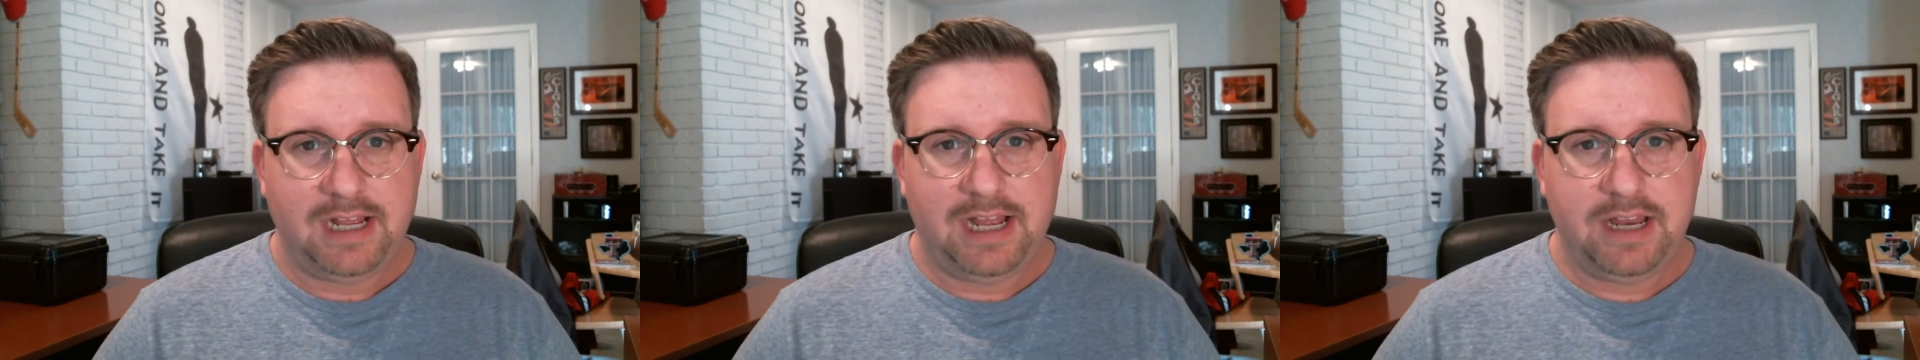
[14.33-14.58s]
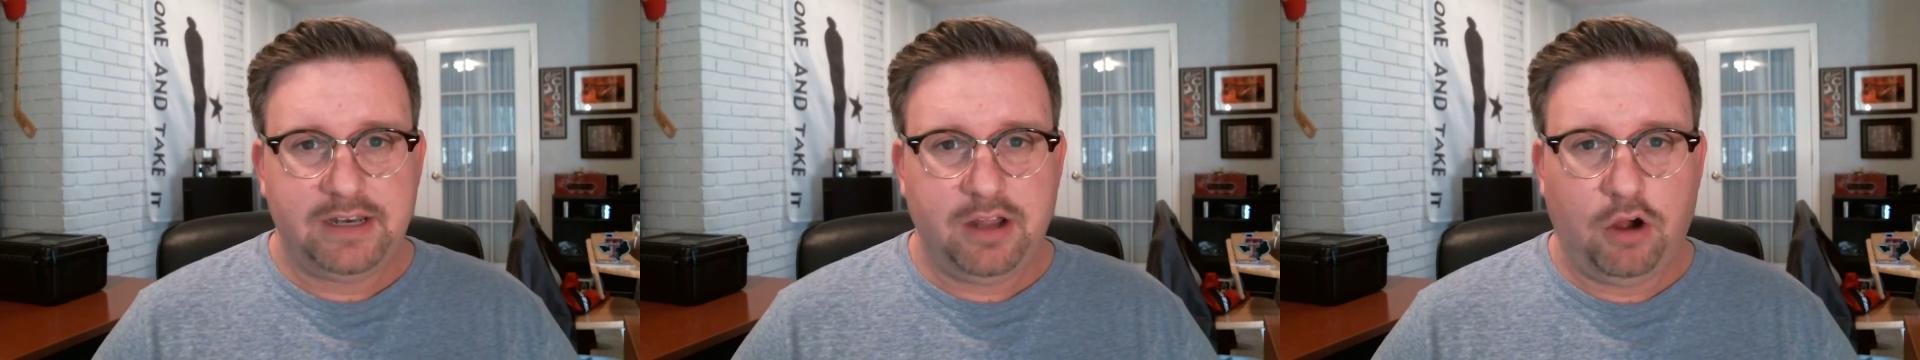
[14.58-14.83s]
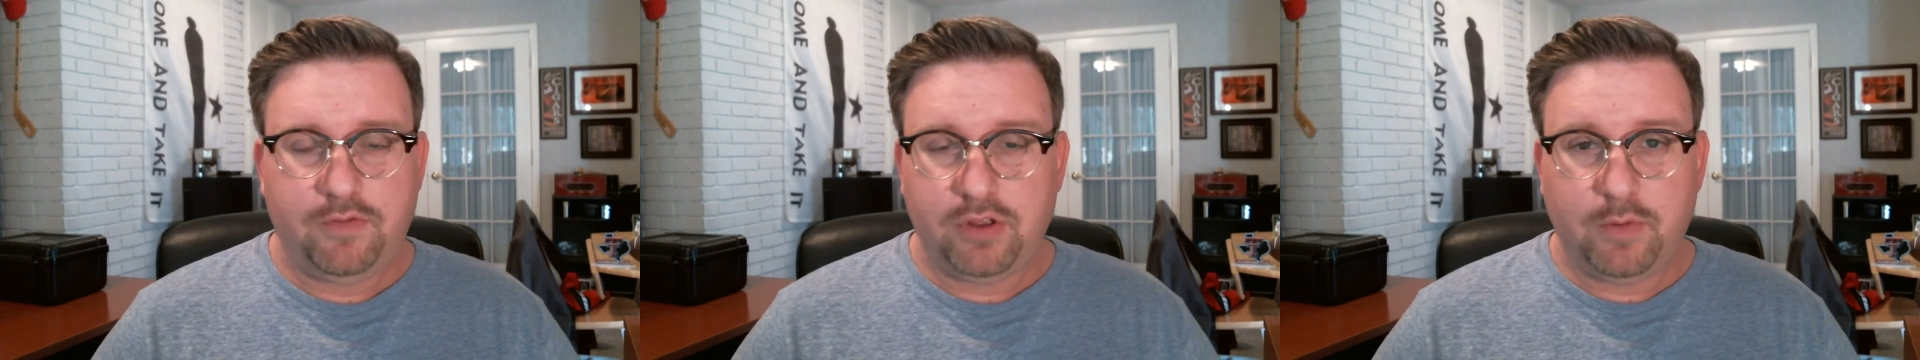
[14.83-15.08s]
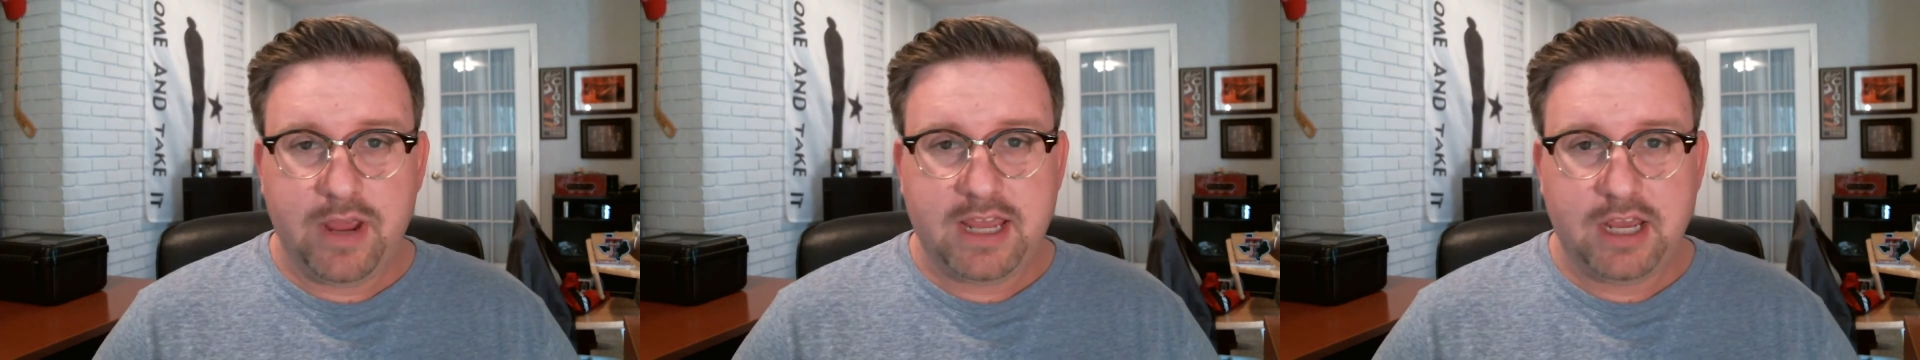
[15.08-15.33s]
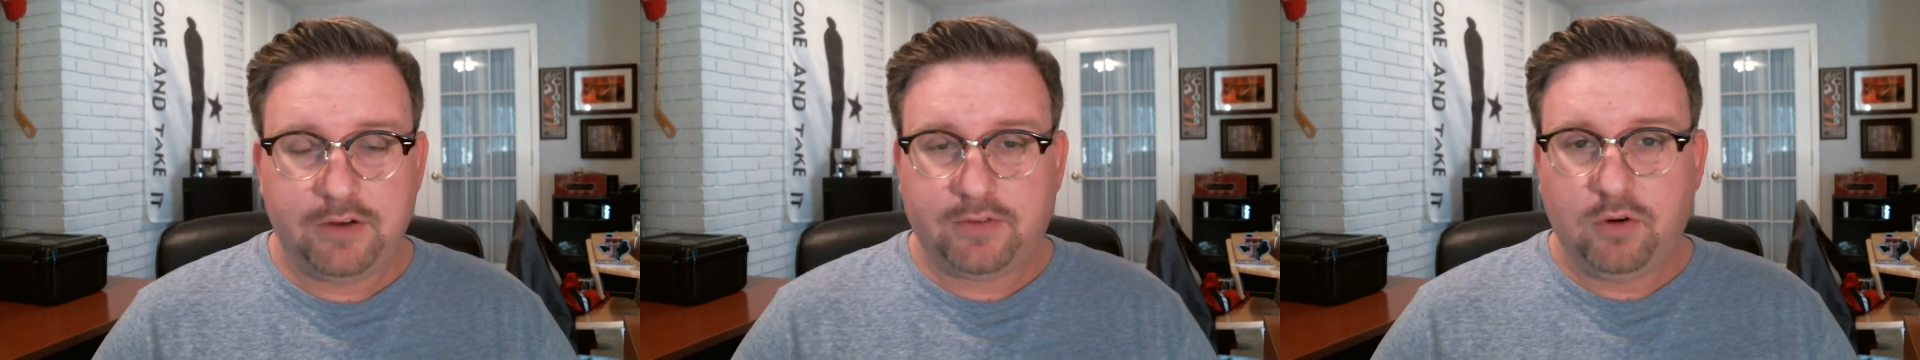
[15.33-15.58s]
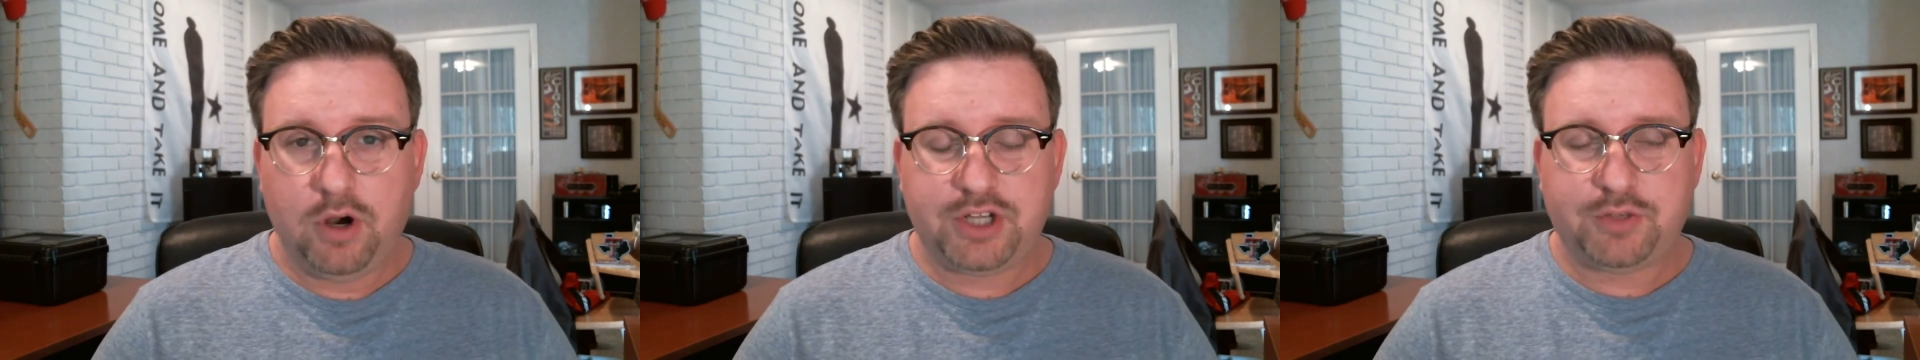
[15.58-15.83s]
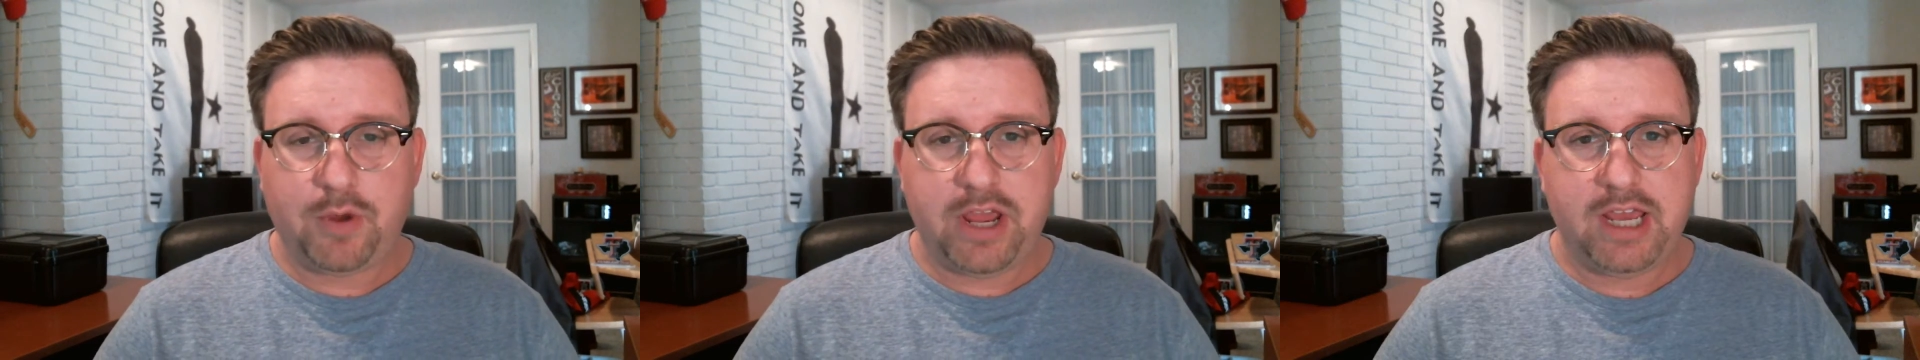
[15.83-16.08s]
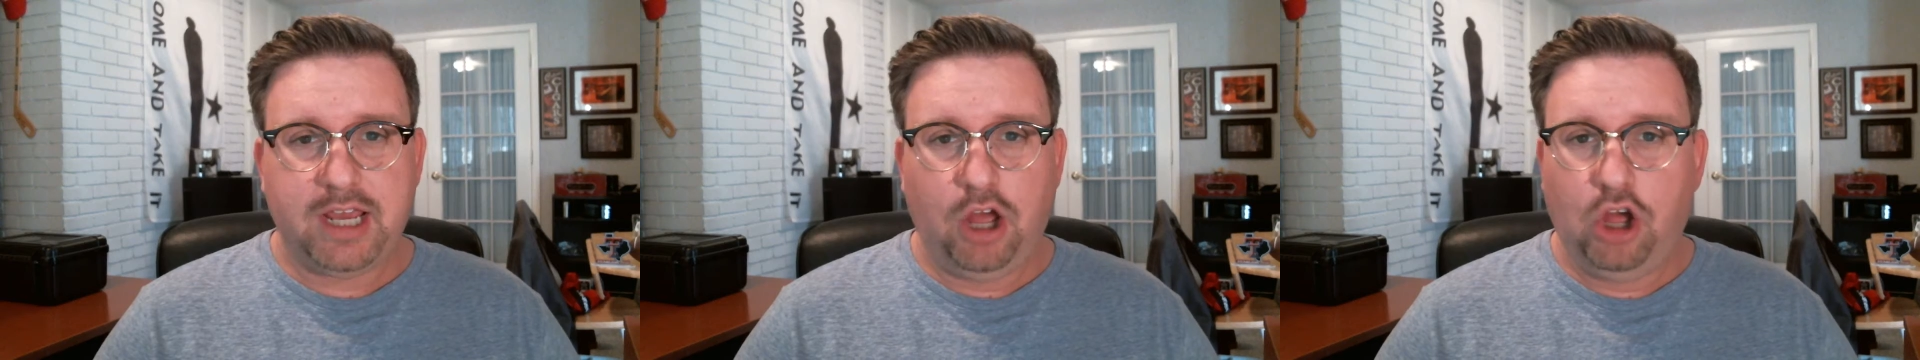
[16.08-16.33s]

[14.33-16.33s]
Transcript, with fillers: uh, over the weekend, of course, we uh,